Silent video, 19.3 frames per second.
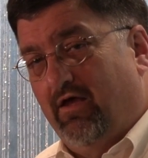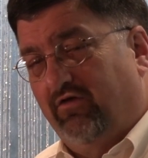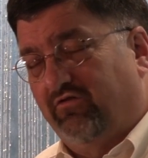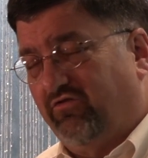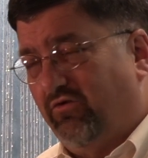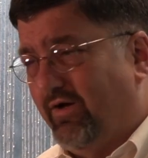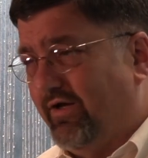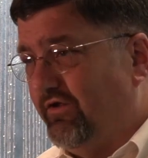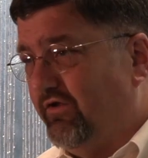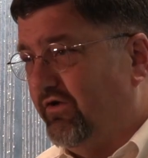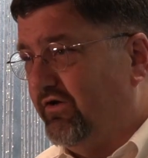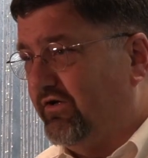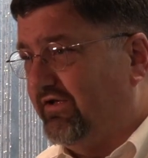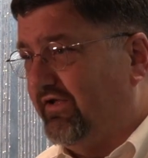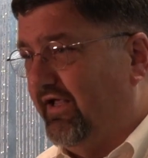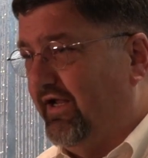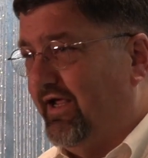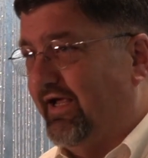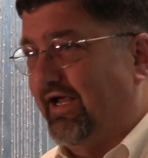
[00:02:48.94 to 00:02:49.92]
so I
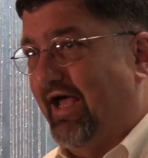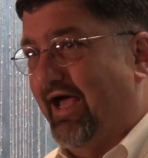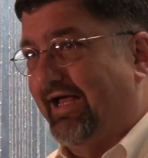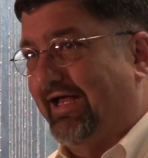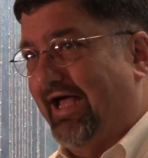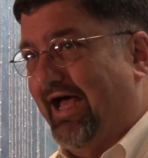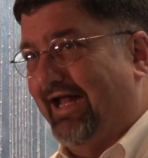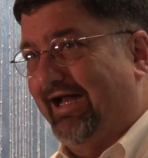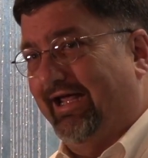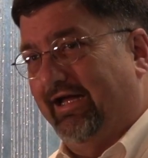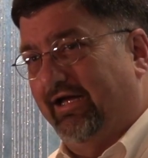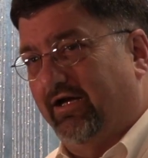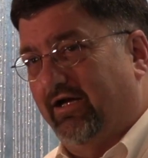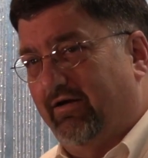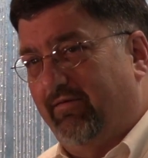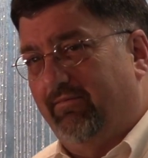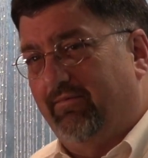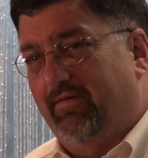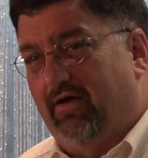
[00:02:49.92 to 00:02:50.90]
looked, and I got
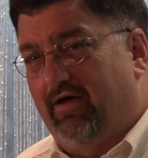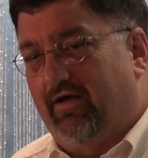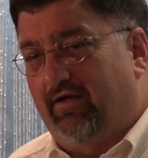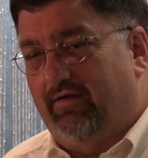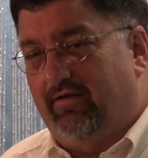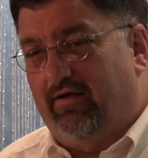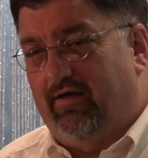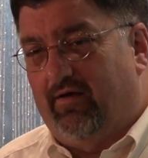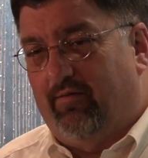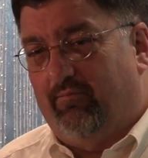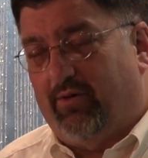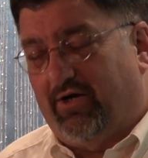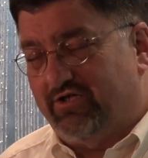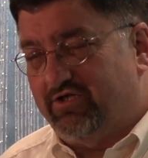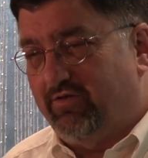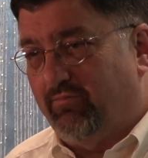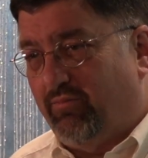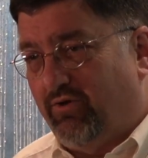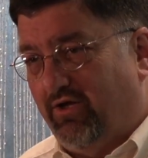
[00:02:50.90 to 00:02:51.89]
a
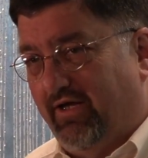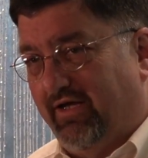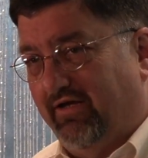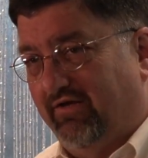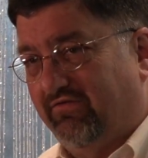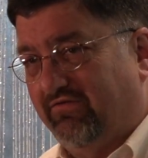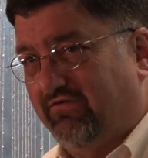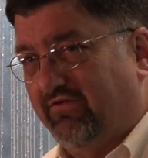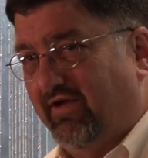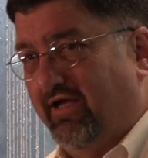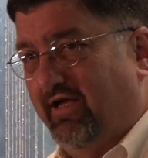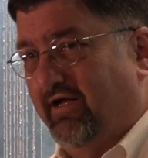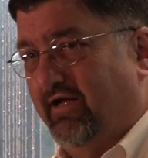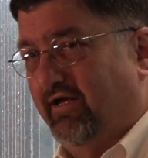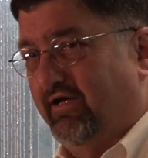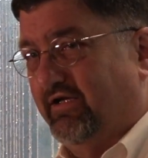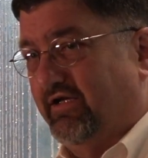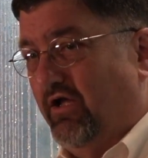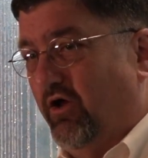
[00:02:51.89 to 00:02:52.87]
budget place in
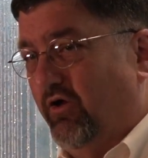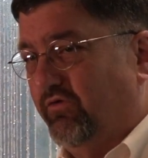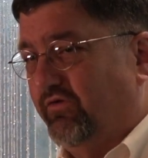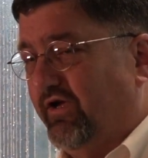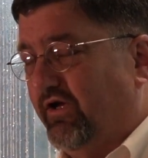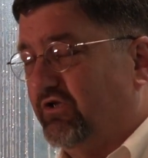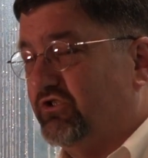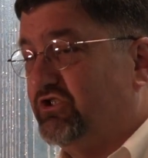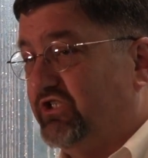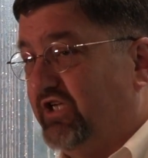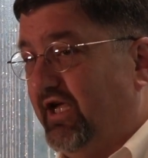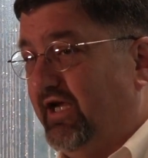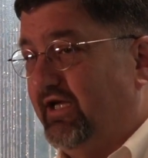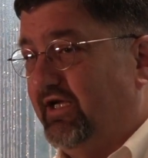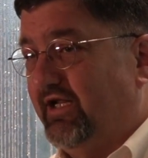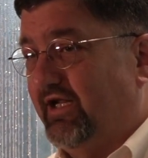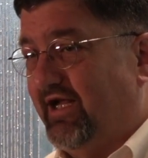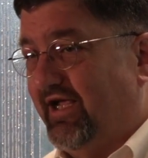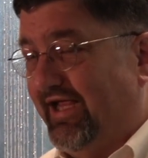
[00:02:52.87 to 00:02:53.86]
a hotel
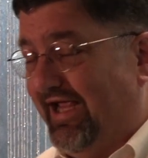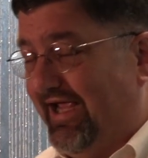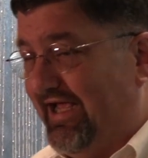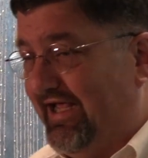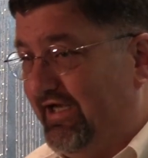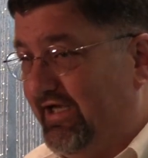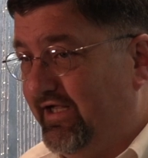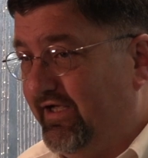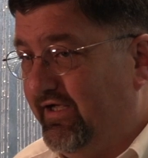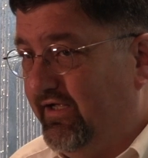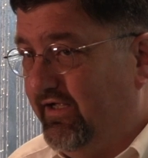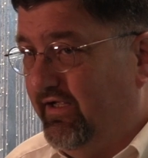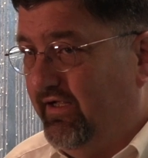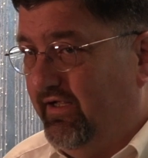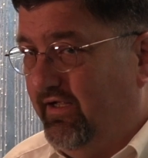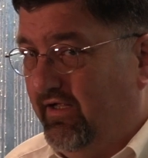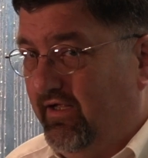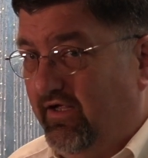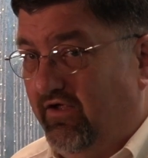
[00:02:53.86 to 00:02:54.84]
chain that I had
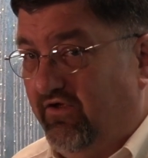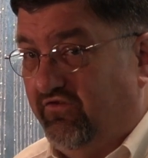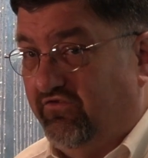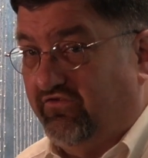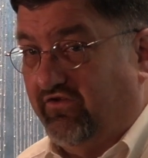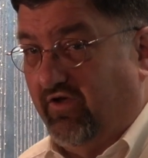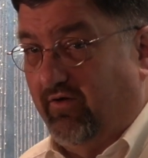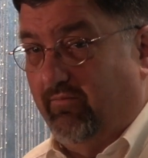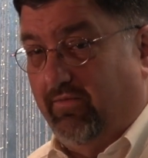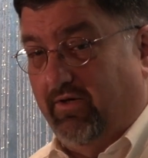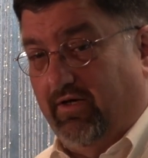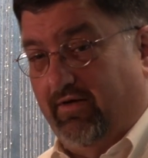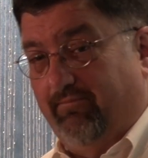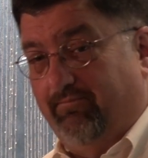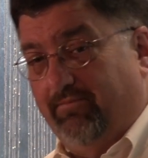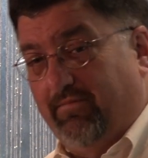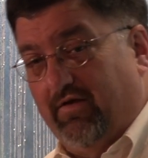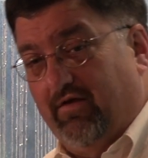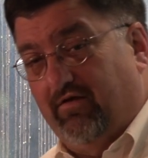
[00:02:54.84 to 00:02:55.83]

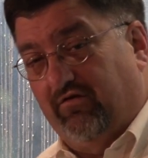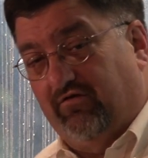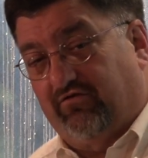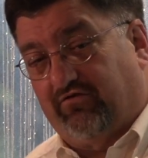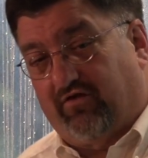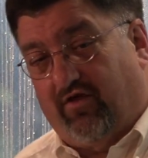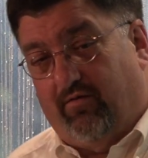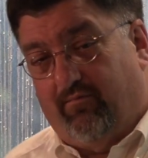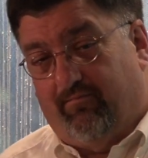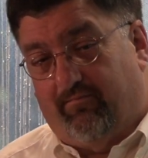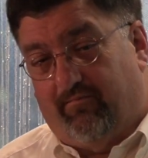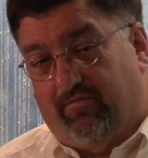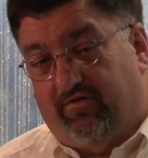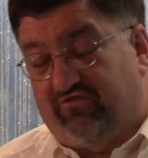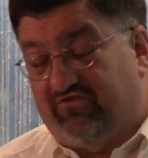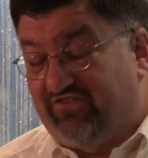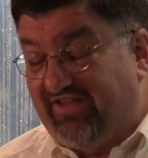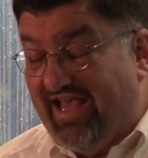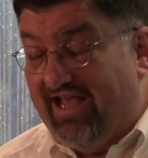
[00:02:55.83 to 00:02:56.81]
some
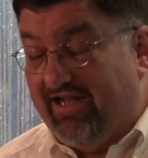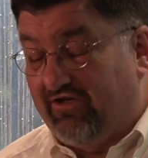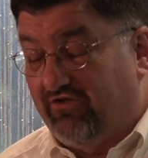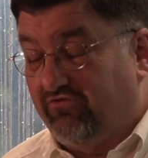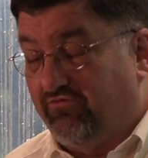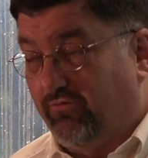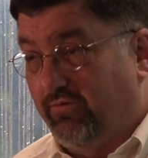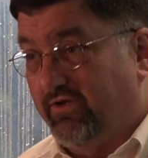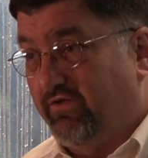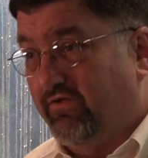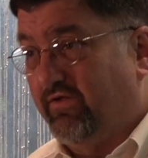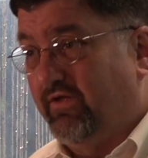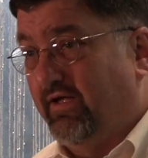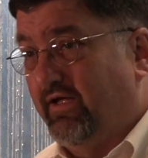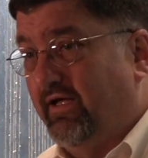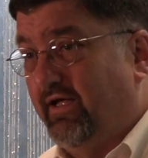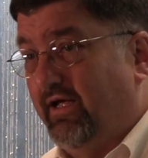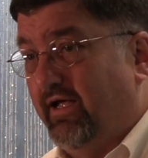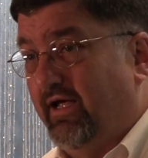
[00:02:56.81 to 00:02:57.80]
status with,
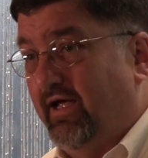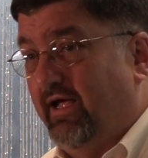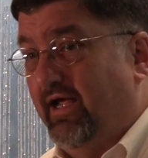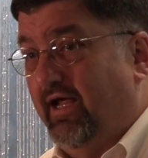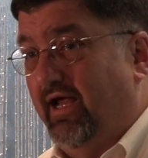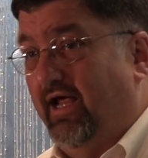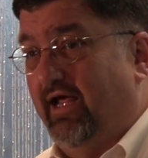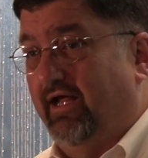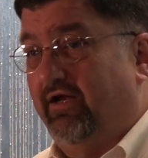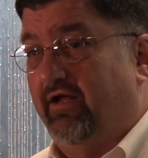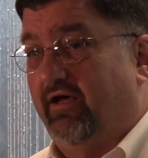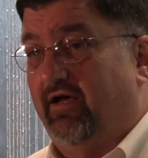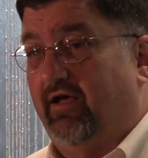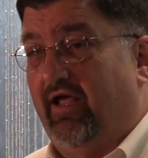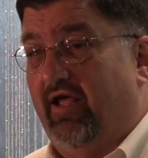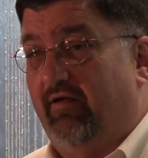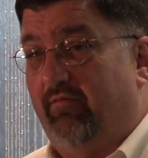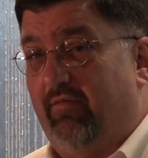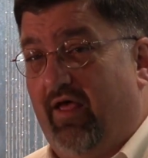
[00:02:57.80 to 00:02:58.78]

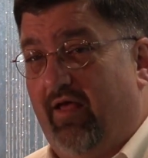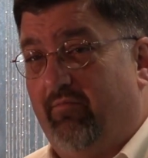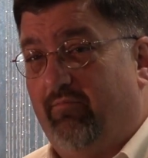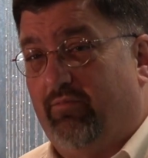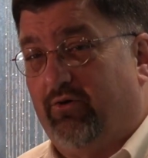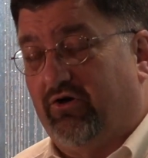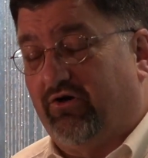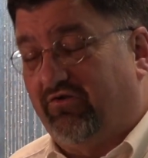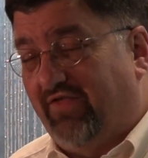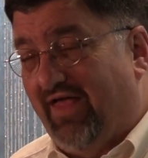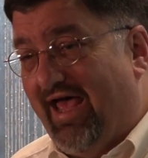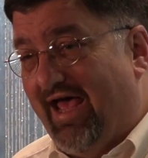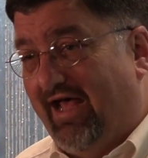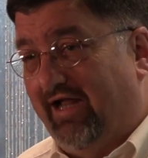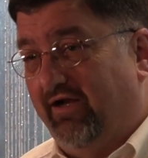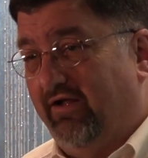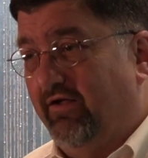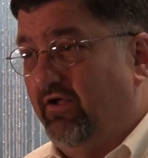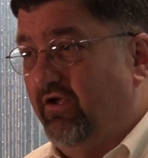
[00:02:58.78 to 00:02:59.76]
and booked
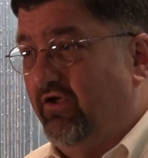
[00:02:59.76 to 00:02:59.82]
that.